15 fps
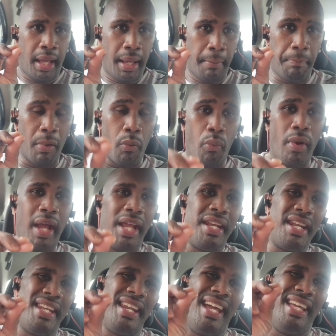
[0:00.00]
But
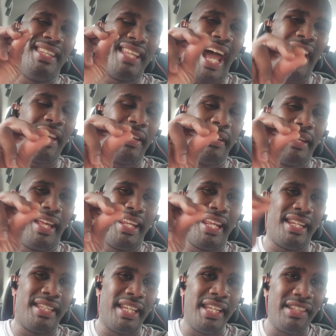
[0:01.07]
and
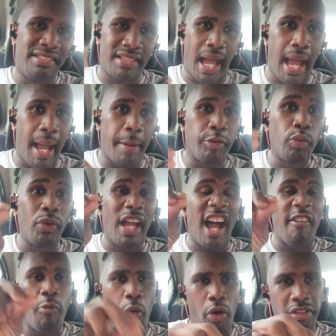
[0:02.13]
in these times we
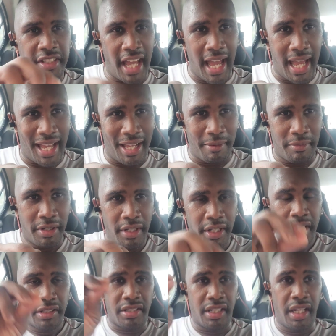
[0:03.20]
have more time
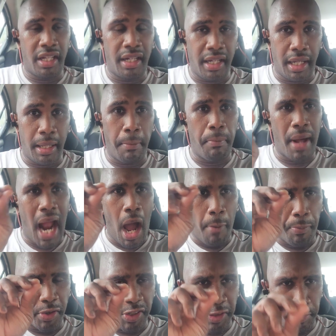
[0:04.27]
to get it in, but our
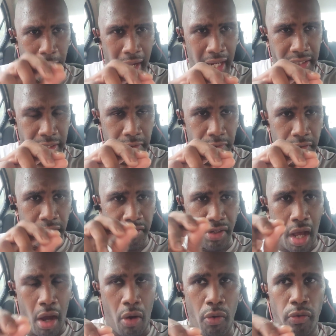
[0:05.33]
perspective is
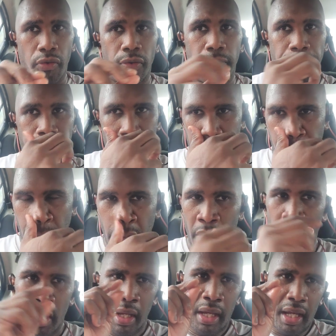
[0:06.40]
off.
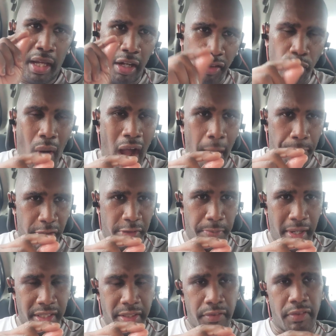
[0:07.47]
Here's why our
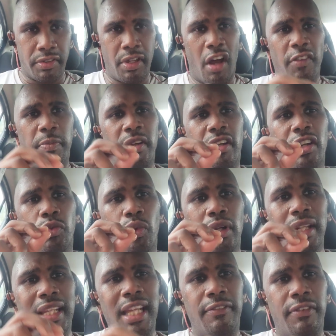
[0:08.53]
perspective is off: because we're
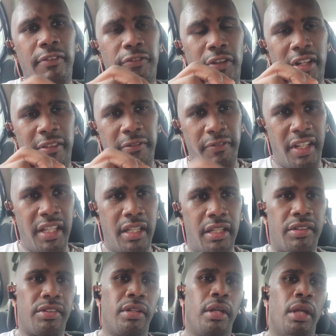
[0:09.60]
living for
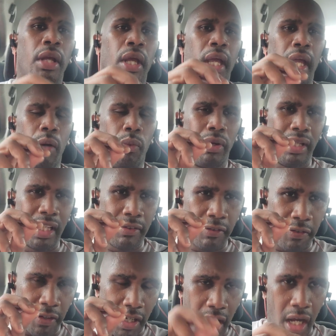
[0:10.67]
convenience and we're living
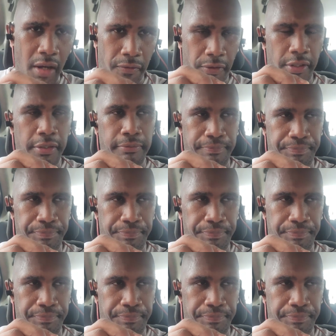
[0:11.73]
for comfort.